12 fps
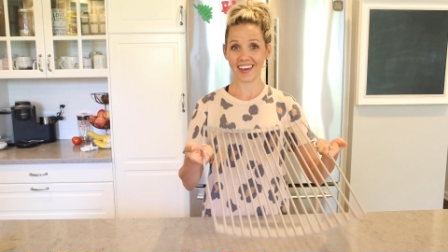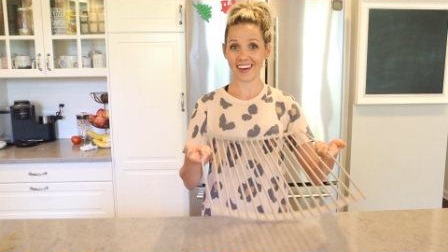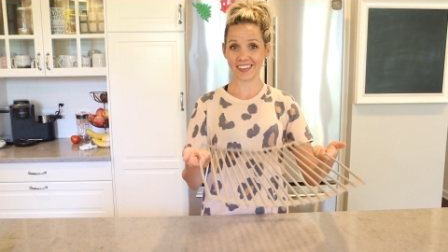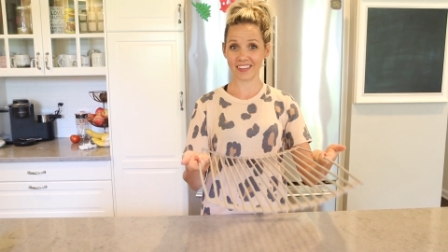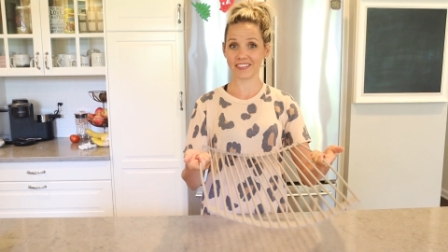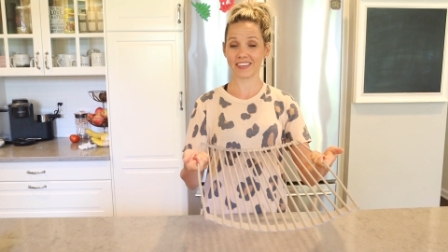
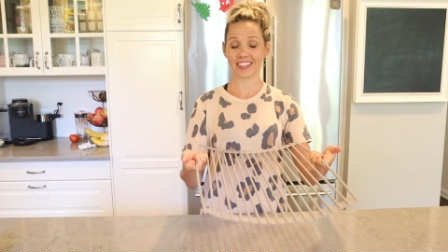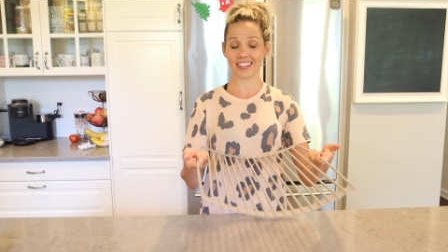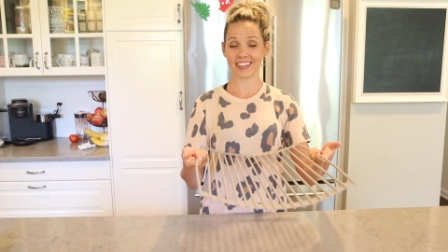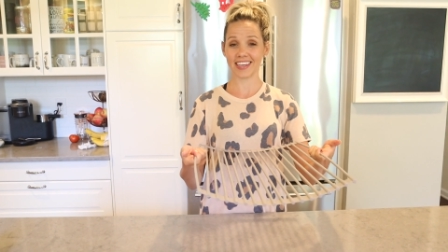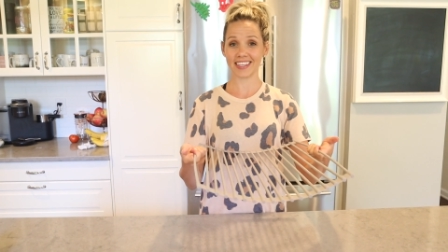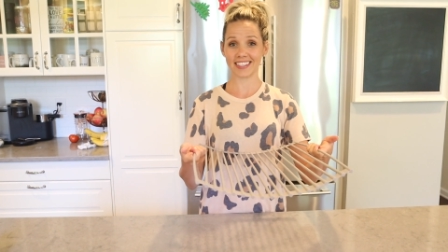Ella
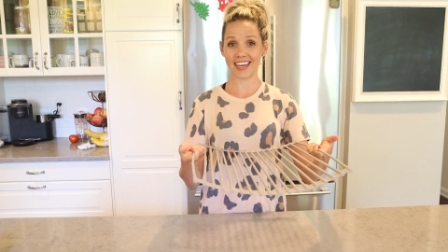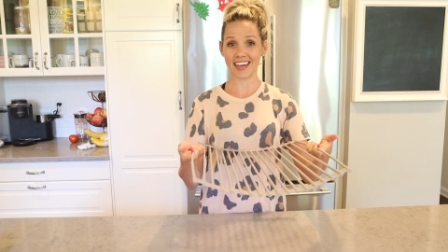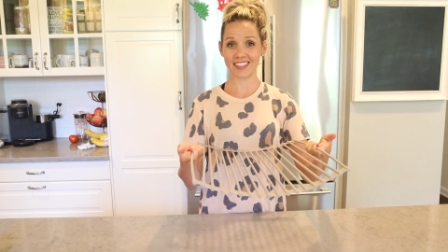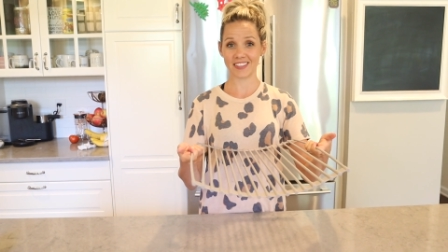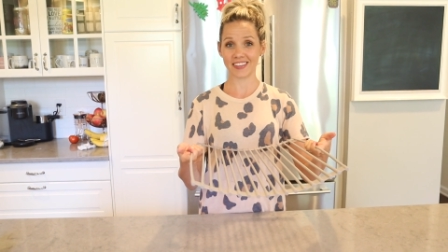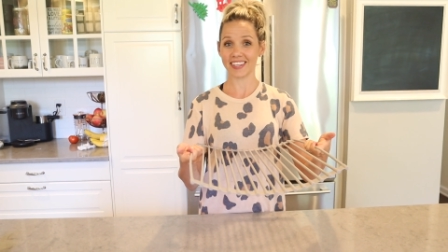really likes it,
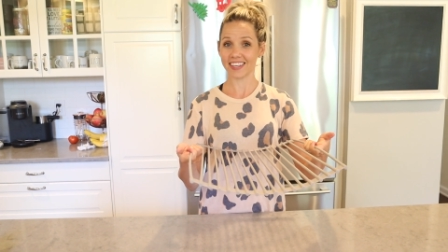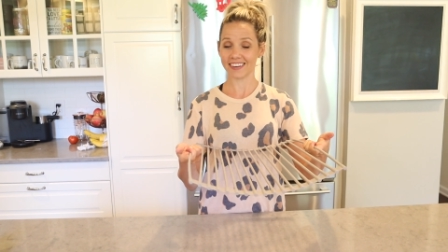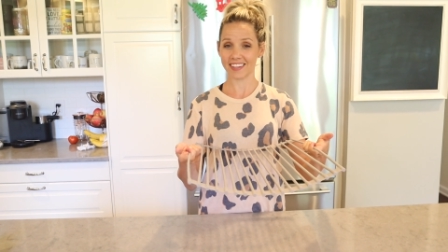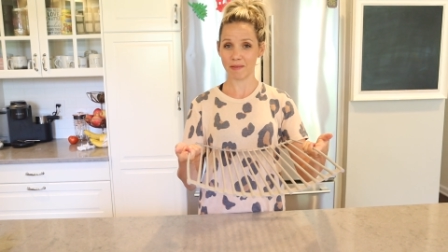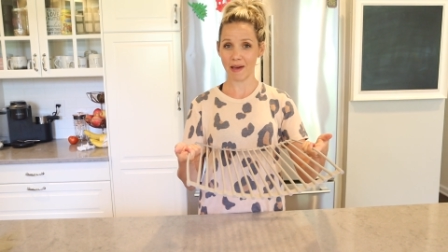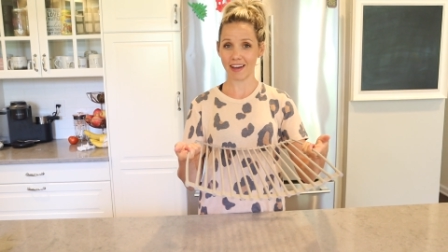as you can hear
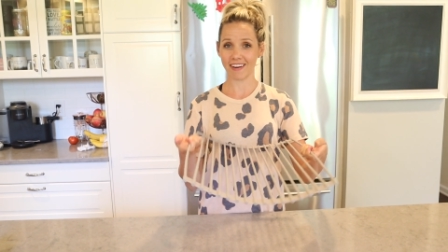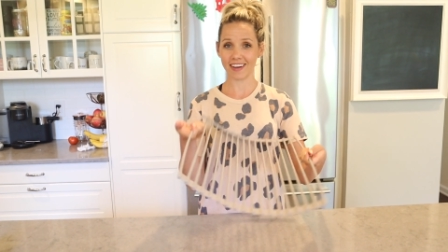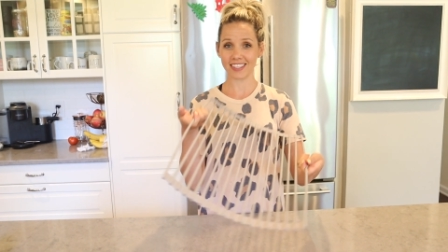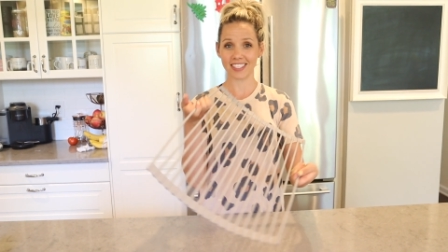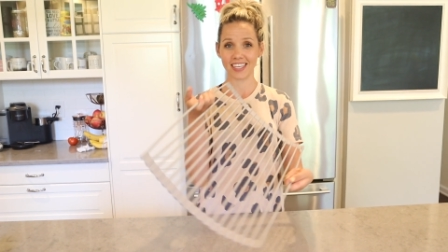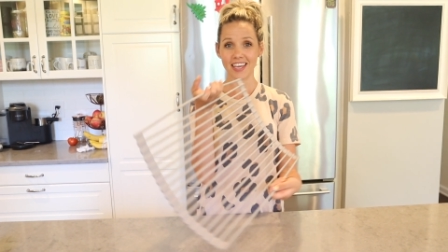in the
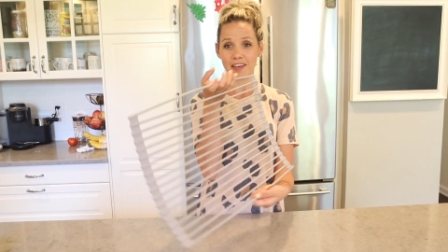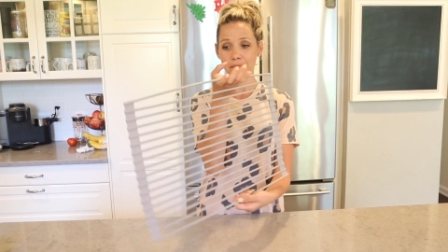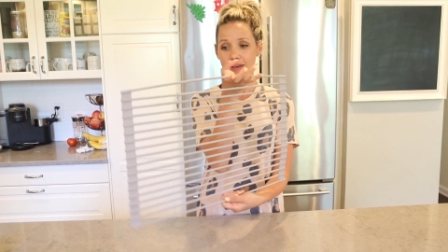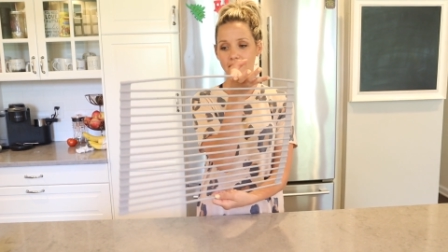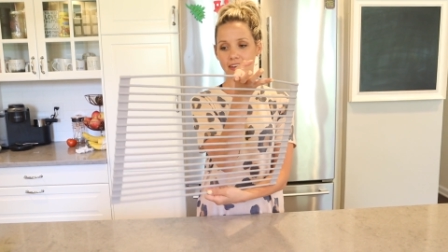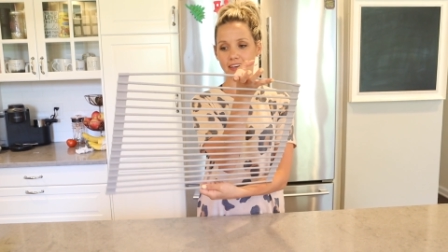background.
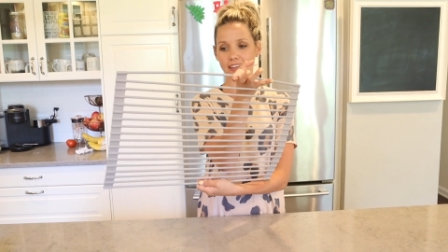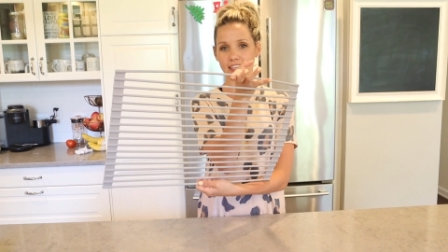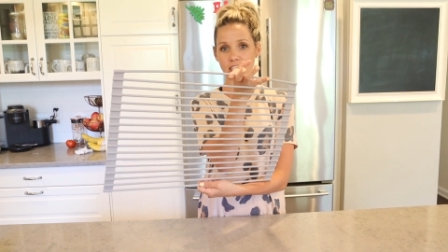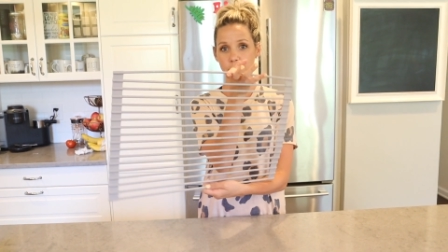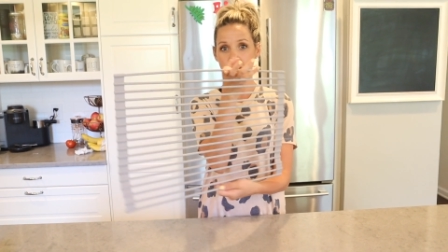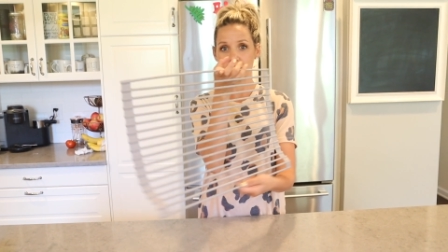But look,
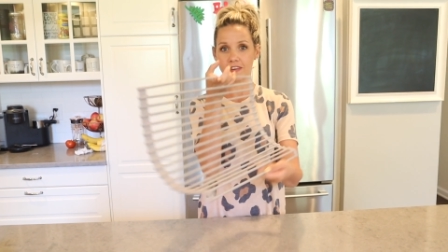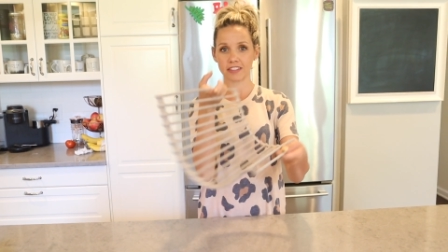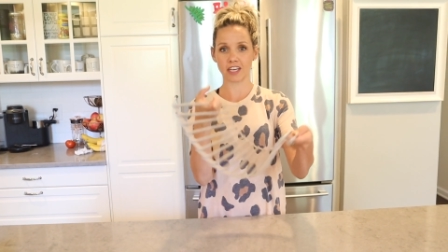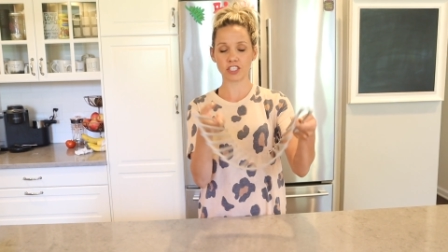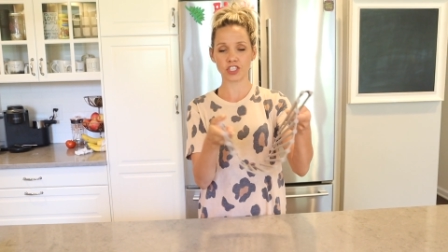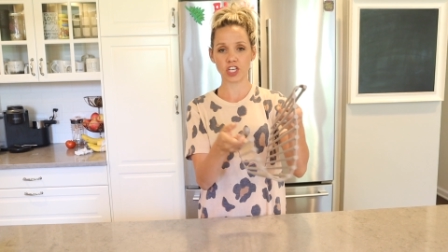it's
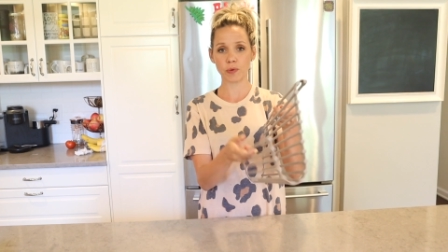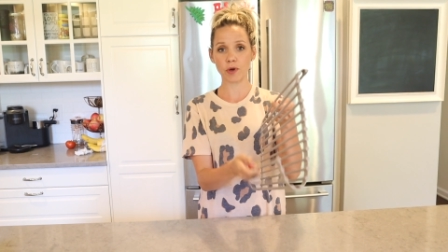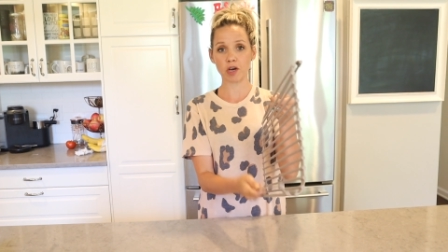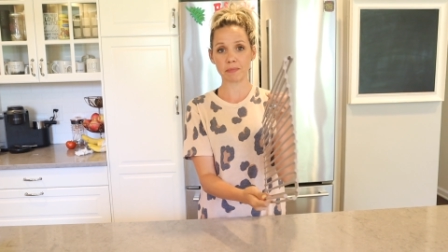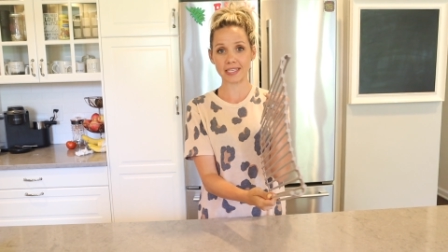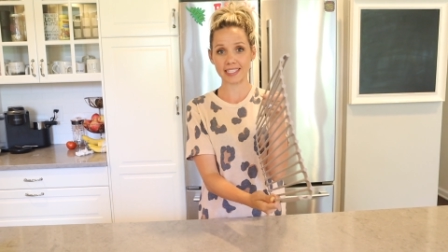perfect. I'll show you it
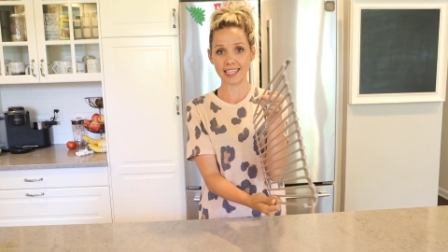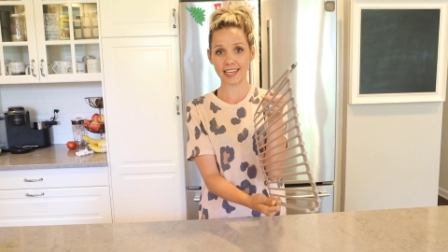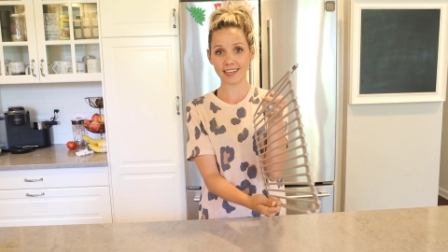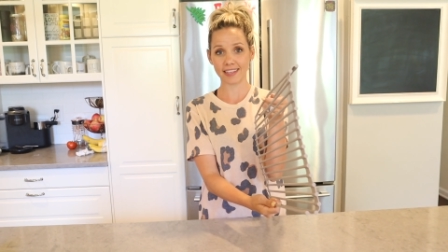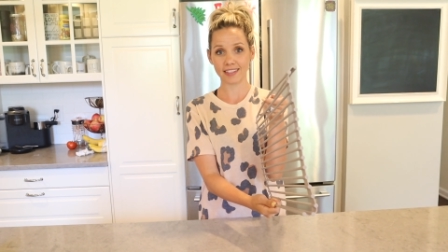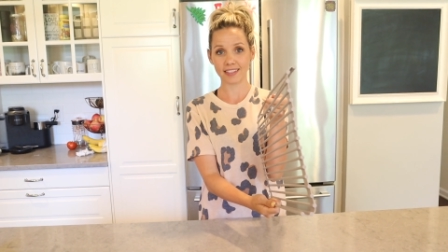on my sink.
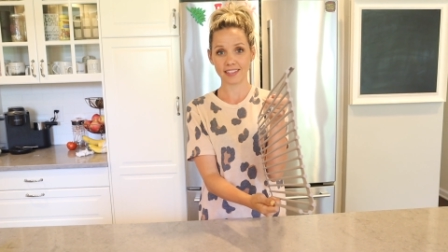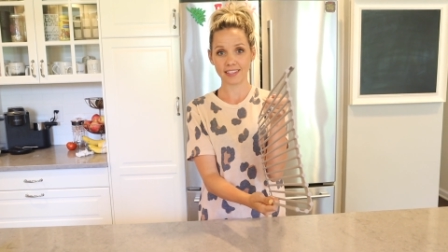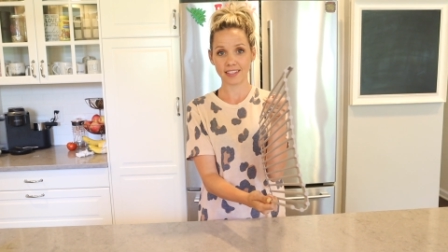Hmm.